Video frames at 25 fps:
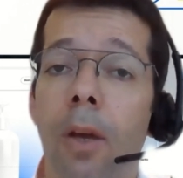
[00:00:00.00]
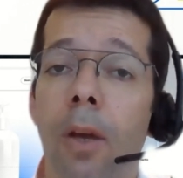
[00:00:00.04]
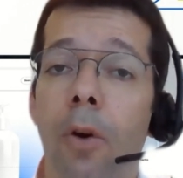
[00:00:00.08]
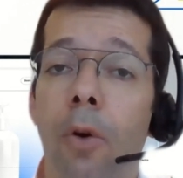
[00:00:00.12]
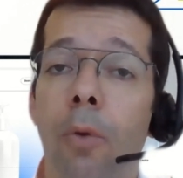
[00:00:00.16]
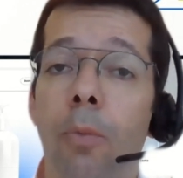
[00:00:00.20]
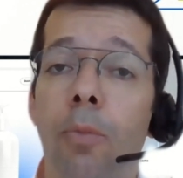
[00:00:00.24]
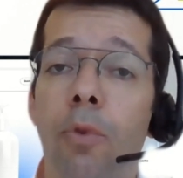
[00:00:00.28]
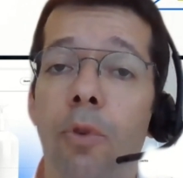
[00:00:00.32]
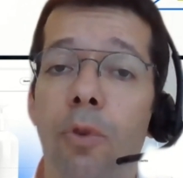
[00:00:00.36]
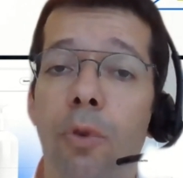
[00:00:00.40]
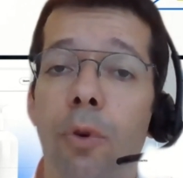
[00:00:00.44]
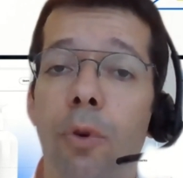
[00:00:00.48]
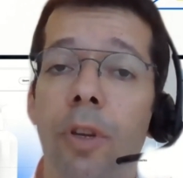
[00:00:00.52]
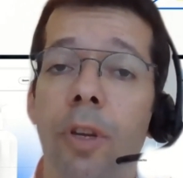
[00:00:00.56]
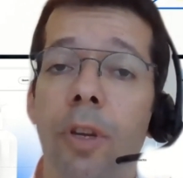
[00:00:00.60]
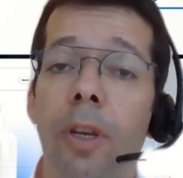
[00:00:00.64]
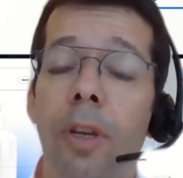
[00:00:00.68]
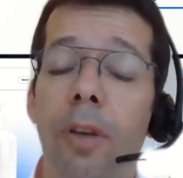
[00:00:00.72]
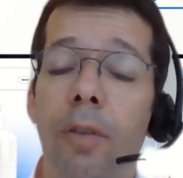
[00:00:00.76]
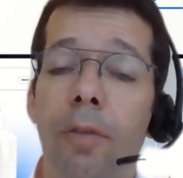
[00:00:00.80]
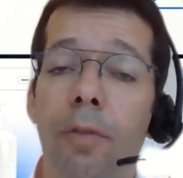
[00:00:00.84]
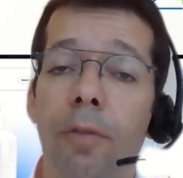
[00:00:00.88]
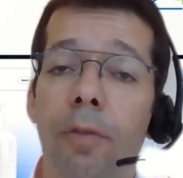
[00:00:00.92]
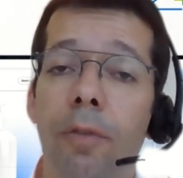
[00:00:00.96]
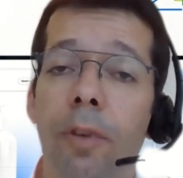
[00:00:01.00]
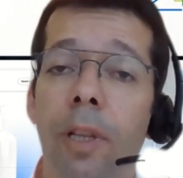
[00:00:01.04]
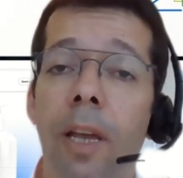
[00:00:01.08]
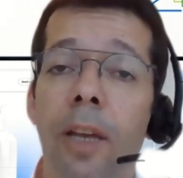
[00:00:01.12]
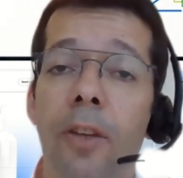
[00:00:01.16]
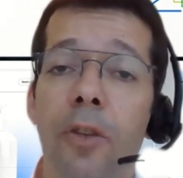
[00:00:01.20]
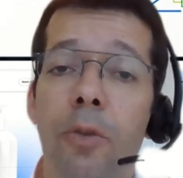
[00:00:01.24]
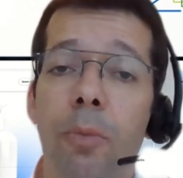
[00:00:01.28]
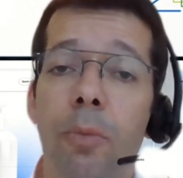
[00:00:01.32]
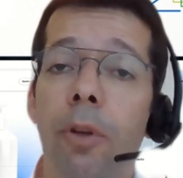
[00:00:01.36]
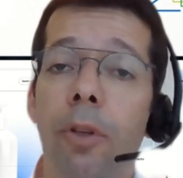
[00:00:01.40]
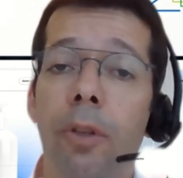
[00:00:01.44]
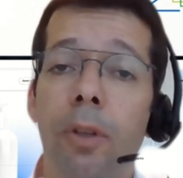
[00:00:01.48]
home sorting of
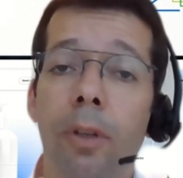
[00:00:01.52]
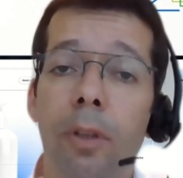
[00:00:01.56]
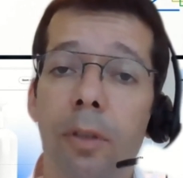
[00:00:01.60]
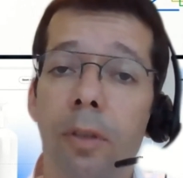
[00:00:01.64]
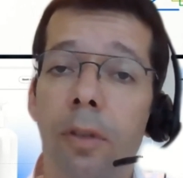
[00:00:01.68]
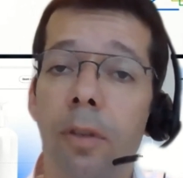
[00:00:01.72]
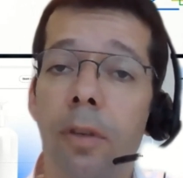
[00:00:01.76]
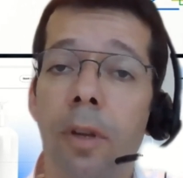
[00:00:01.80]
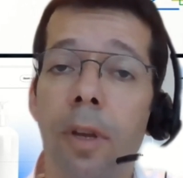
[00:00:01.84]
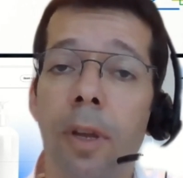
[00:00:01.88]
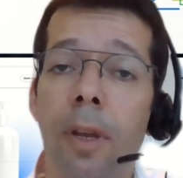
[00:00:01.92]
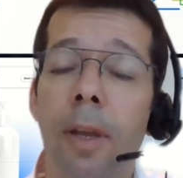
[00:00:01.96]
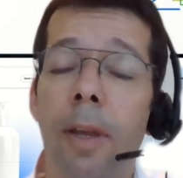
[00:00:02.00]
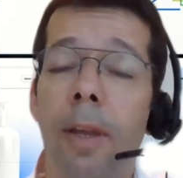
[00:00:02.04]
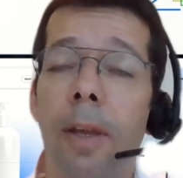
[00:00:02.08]
glass bottles.